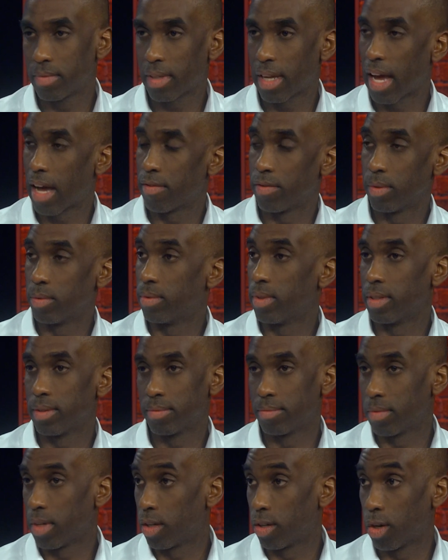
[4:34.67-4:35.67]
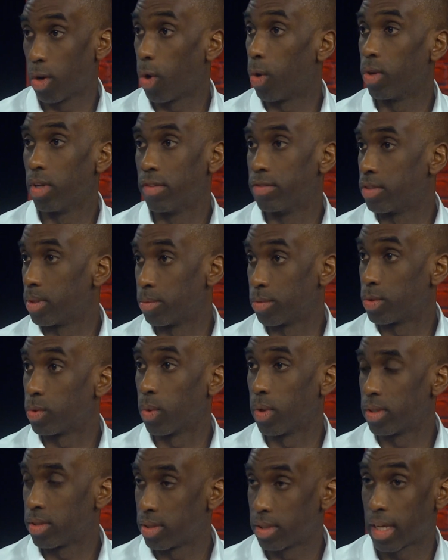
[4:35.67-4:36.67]
have a goal of some
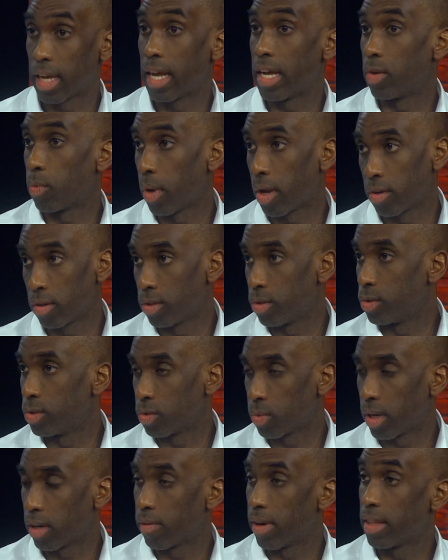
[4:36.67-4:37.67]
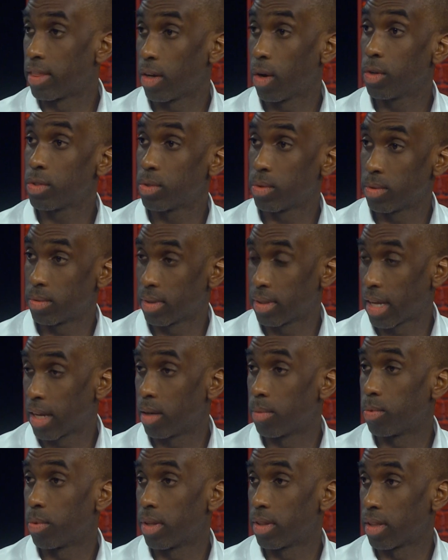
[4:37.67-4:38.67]
sort to gain weight or lose weight, right? They also
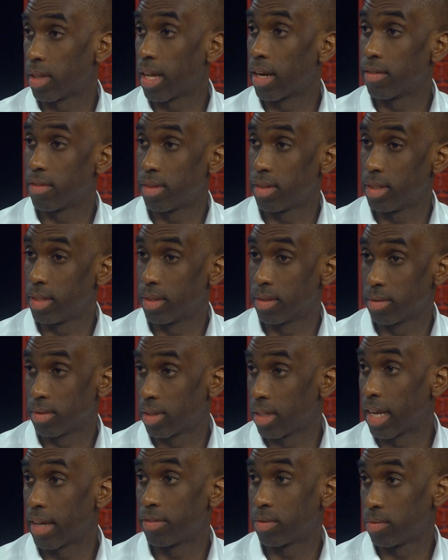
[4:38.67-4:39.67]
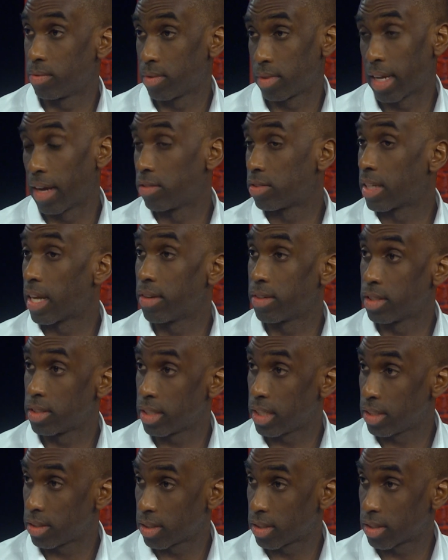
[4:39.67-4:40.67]
help with a lot of the, lifestyle
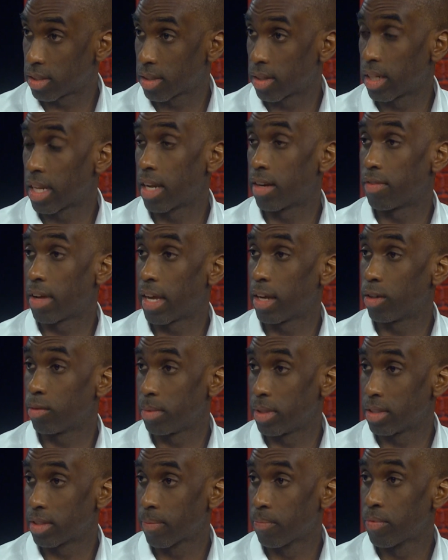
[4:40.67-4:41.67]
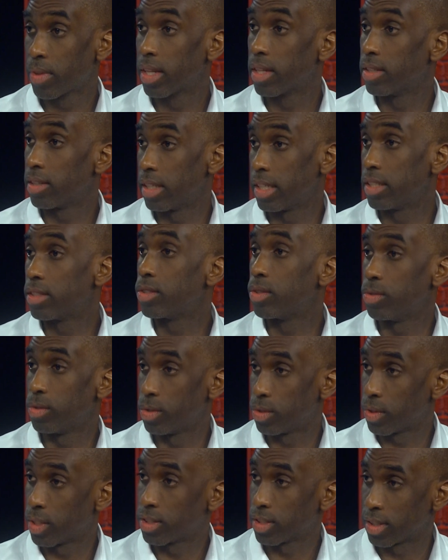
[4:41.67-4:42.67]
diseases, a lot of ailments linked to
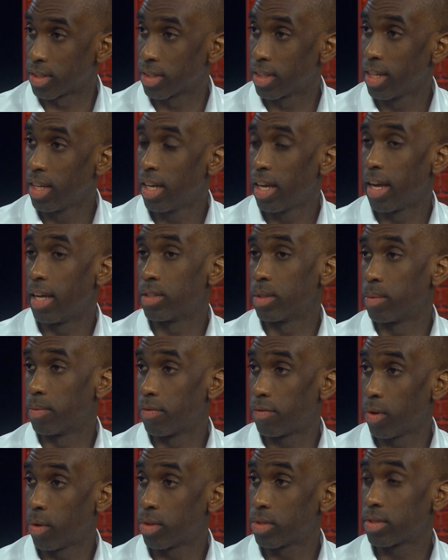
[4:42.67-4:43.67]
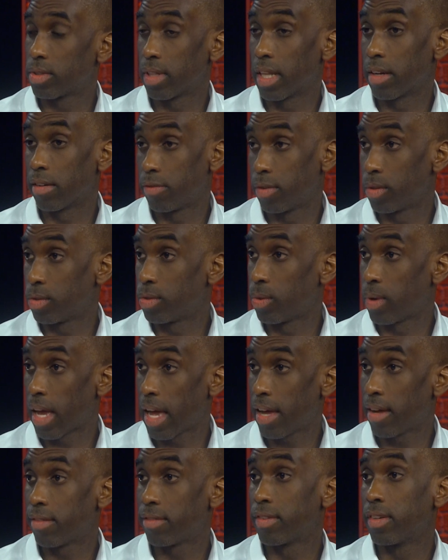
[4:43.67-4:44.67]
nutrition. And so a lot of folks who
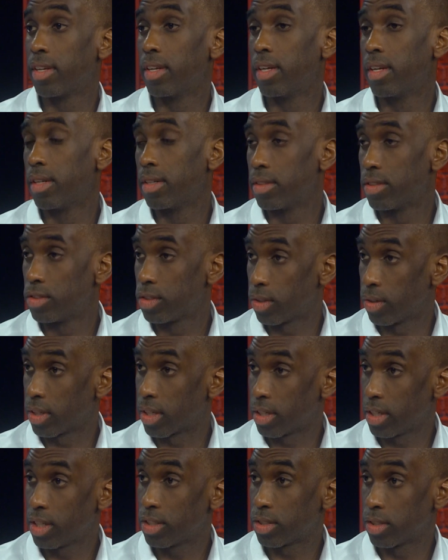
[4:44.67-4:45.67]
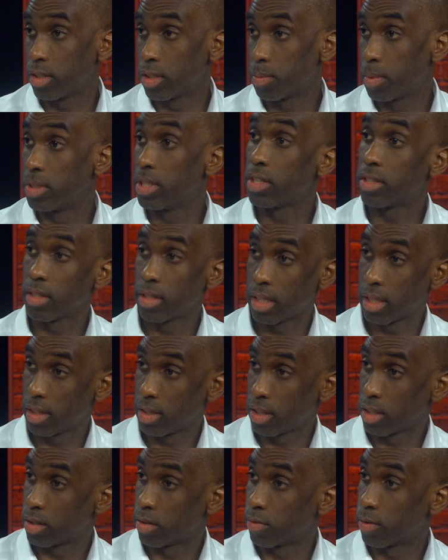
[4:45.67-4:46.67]
have certain conditions, particularly in
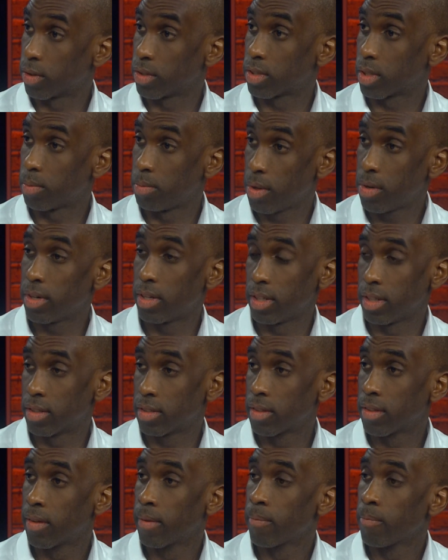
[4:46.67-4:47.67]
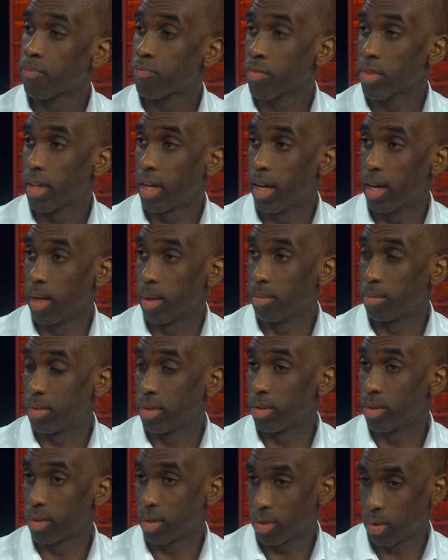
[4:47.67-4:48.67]
these diverse communities,
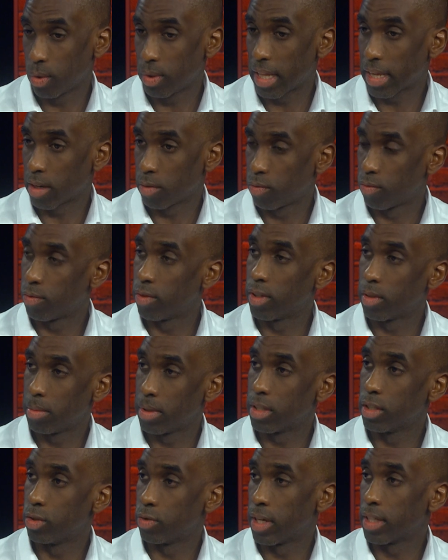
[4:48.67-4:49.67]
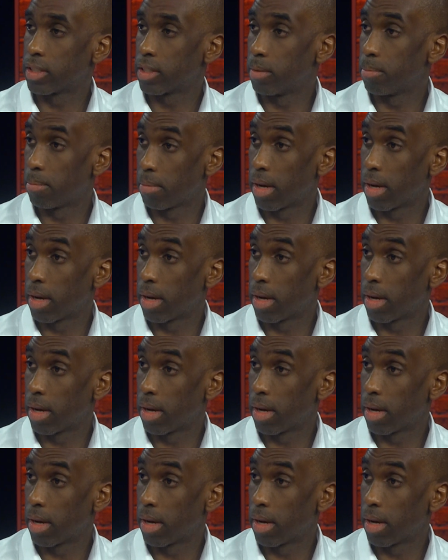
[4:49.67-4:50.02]
that can really be addressed,